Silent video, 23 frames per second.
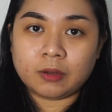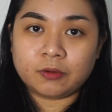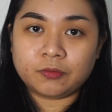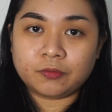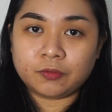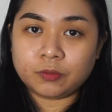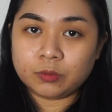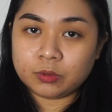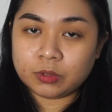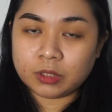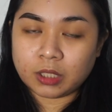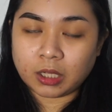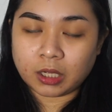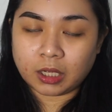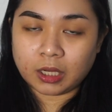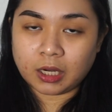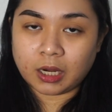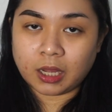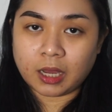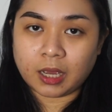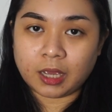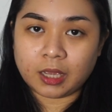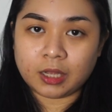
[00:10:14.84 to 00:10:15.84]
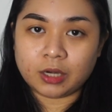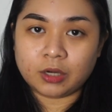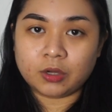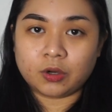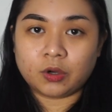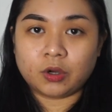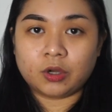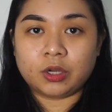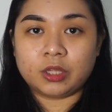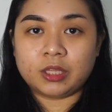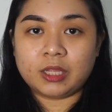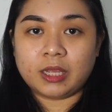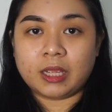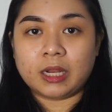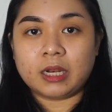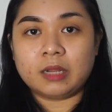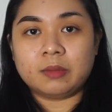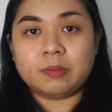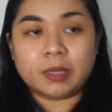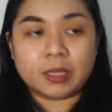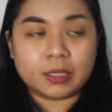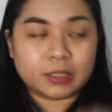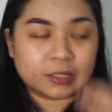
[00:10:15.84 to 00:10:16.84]
food na kinakain ko on a
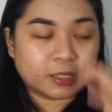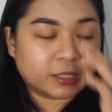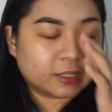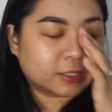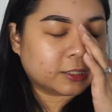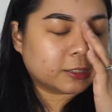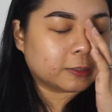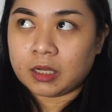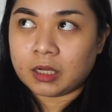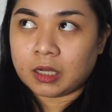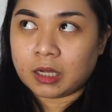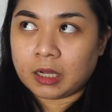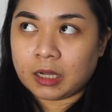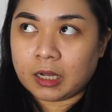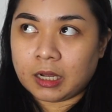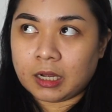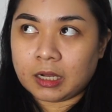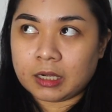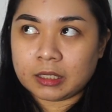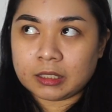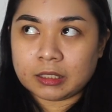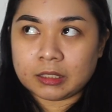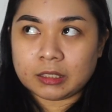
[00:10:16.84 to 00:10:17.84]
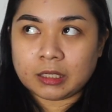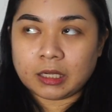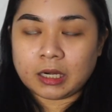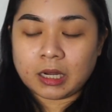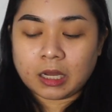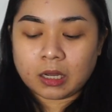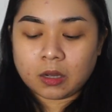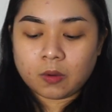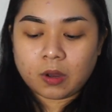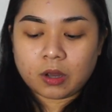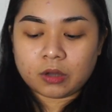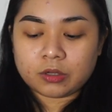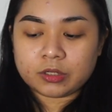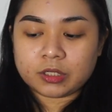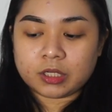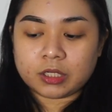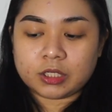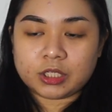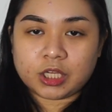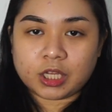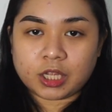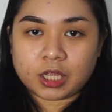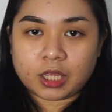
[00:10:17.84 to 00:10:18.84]
daily basis. Ang ginagawa ko sa
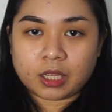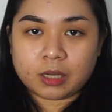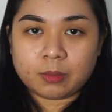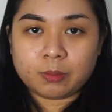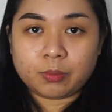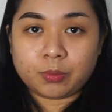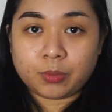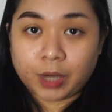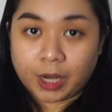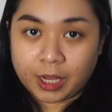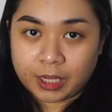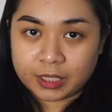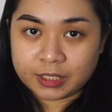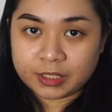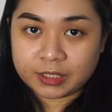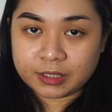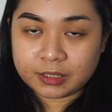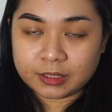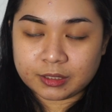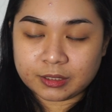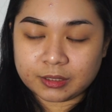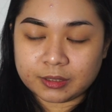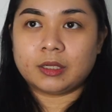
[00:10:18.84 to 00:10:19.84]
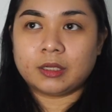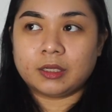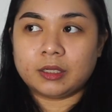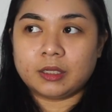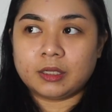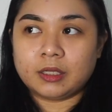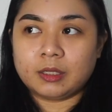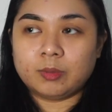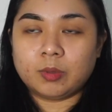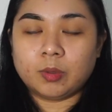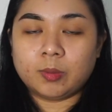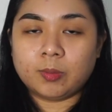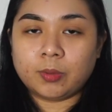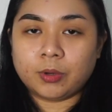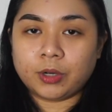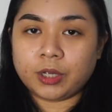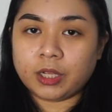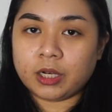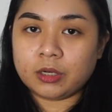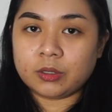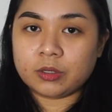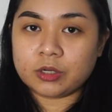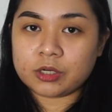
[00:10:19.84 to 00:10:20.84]
chicken breast,
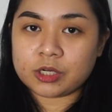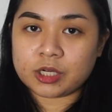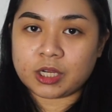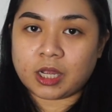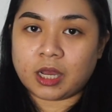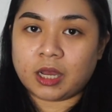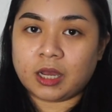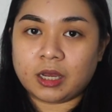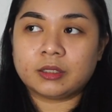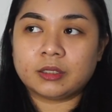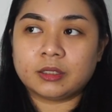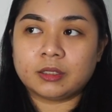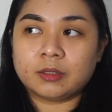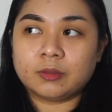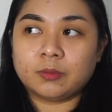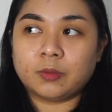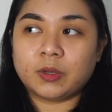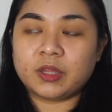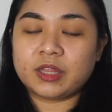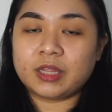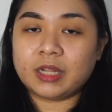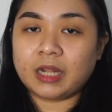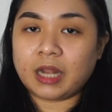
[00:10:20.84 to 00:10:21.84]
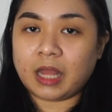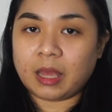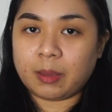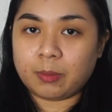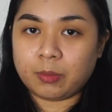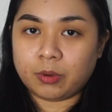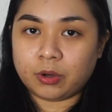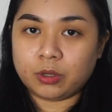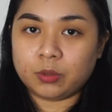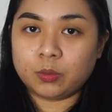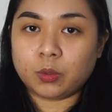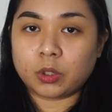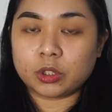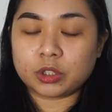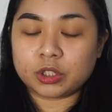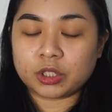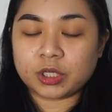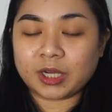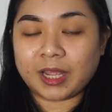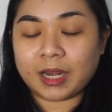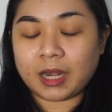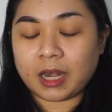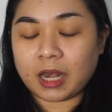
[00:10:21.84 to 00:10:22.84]
iboboil ko siya with lemon,
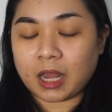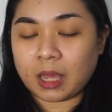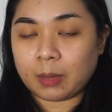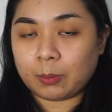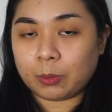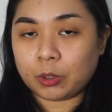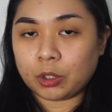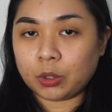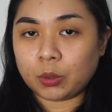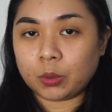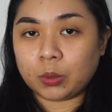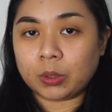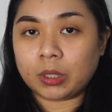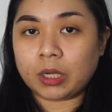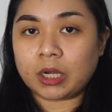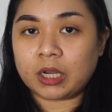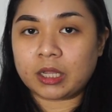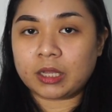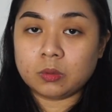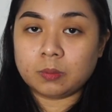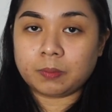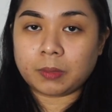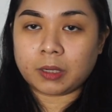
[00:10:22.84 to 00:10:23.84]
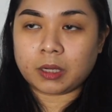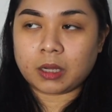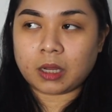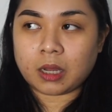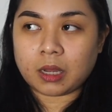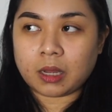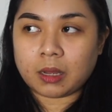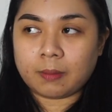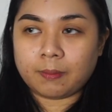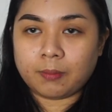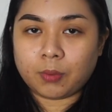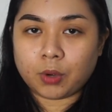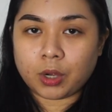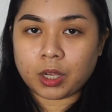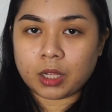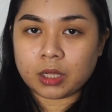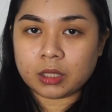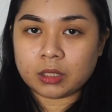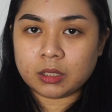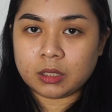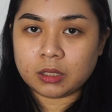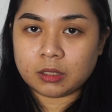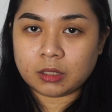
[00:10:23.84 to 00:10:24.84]
water and lemon only.
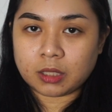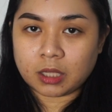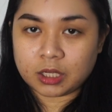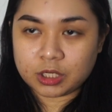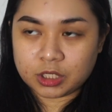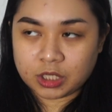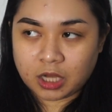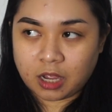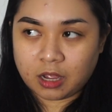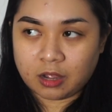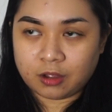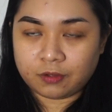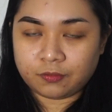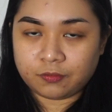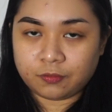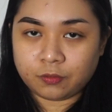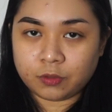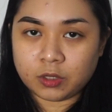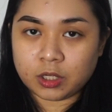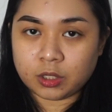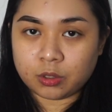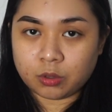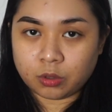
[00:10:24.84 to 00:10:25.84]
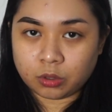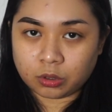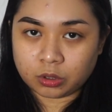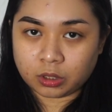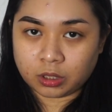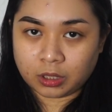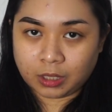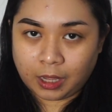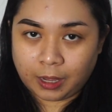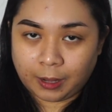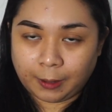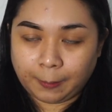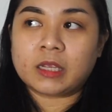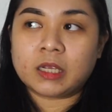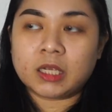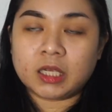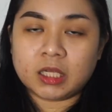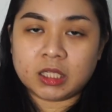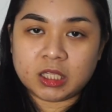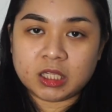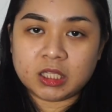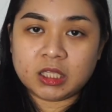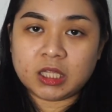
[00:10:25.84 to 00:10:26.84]
Pagka-boiled na siya, fully cooked na,
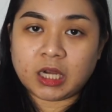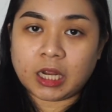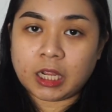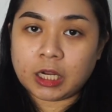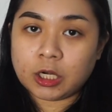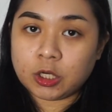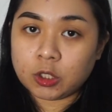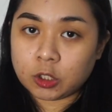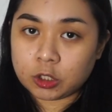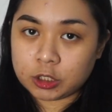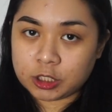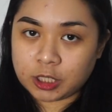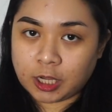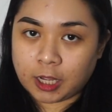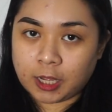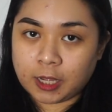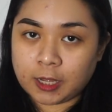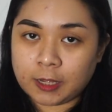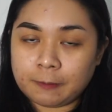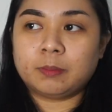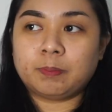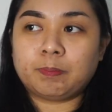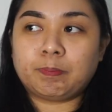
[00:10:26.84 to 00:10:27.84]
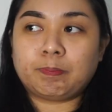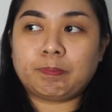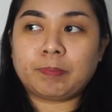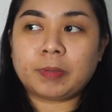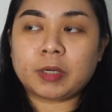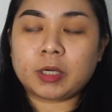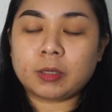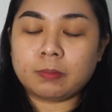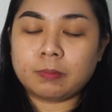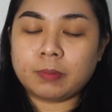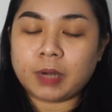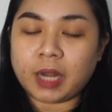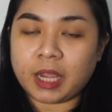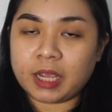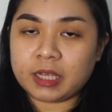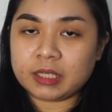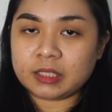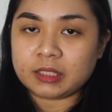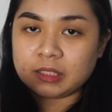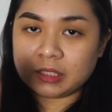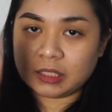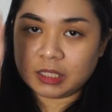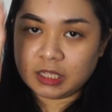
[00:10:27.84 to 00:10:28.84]
ididrain ko siya. Per
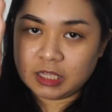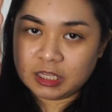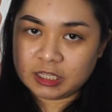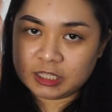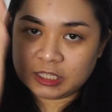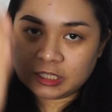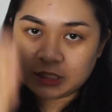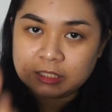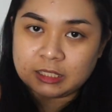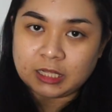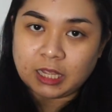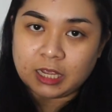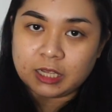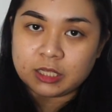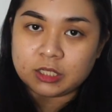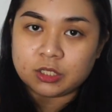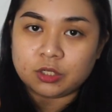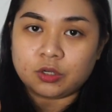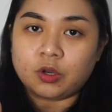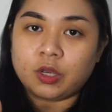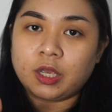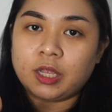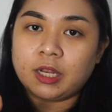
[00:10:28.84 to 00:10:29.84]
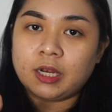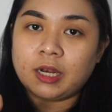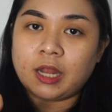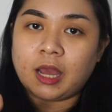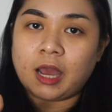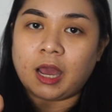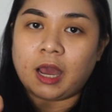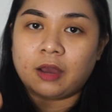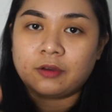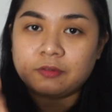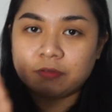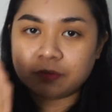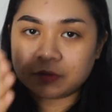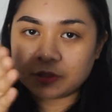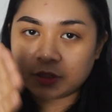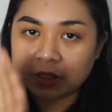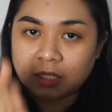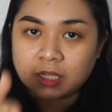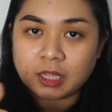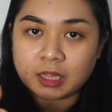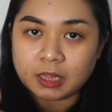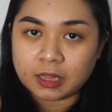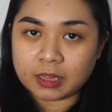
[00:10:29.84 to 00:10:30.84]
breast, isa-slice ko in half
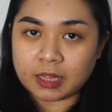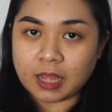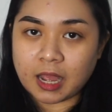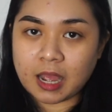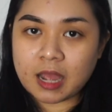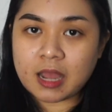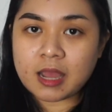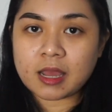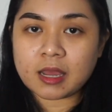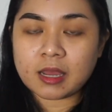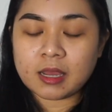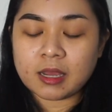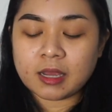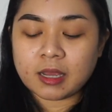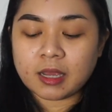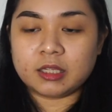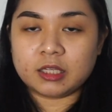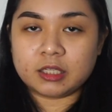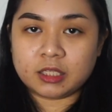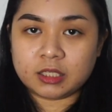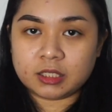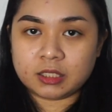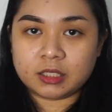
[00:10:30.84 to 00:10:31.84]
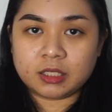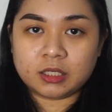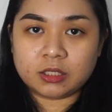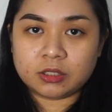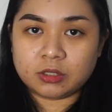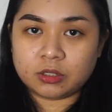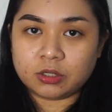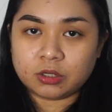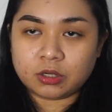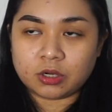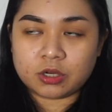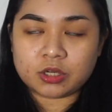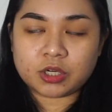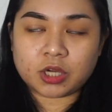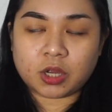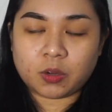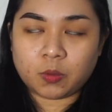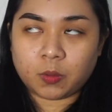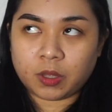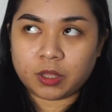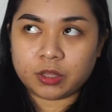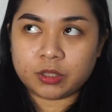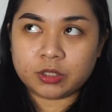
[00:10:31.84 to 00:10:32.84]
sa gitna. Isi-season ko siya
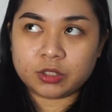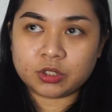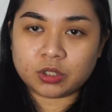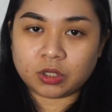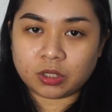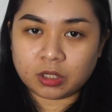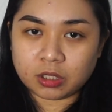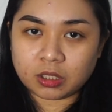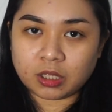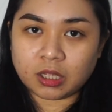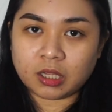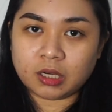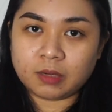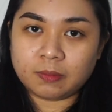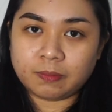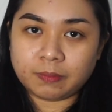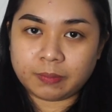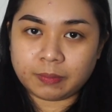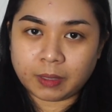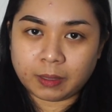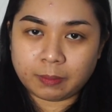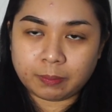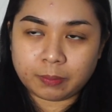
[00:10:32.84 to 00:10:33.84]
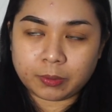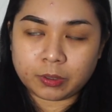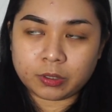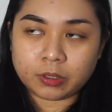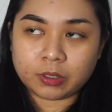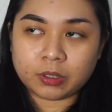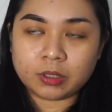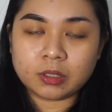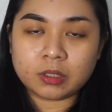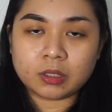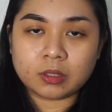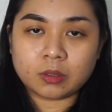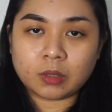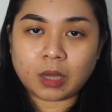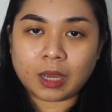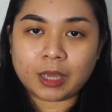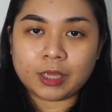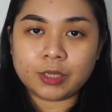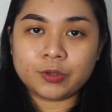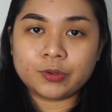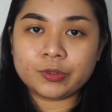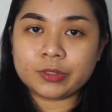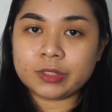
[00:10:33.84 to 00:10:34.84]
with salt and pepper.
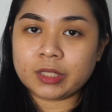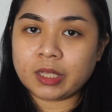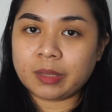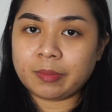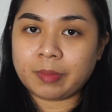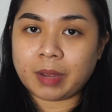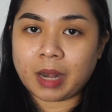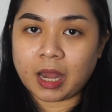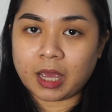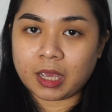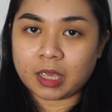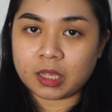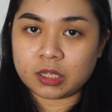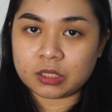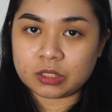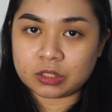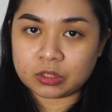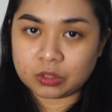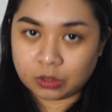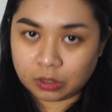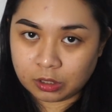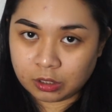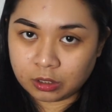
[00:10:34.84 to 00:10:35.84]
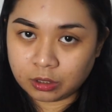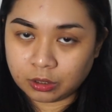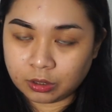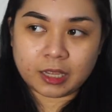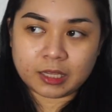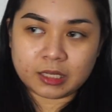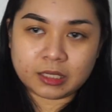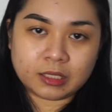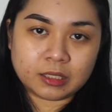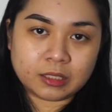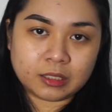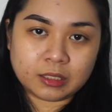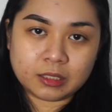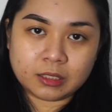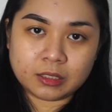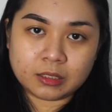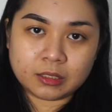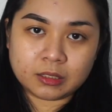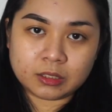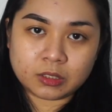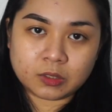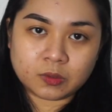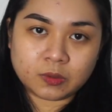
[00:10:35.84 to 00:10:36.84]
I use Himalayan salt. I
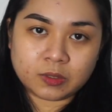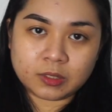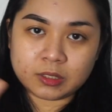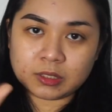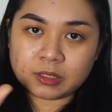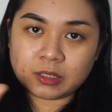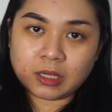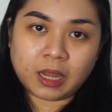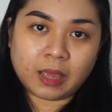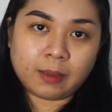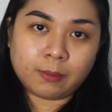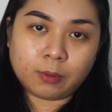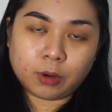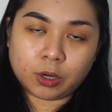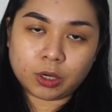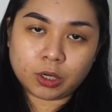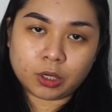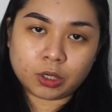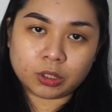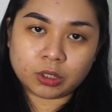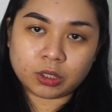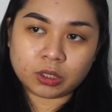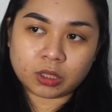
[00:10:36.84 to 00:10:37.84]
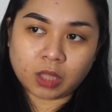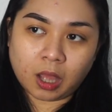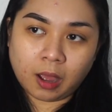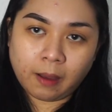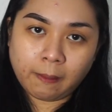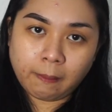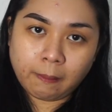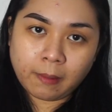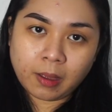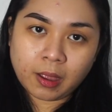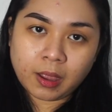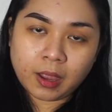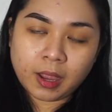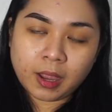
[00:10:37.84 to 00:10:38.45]
squeeze lemon on top.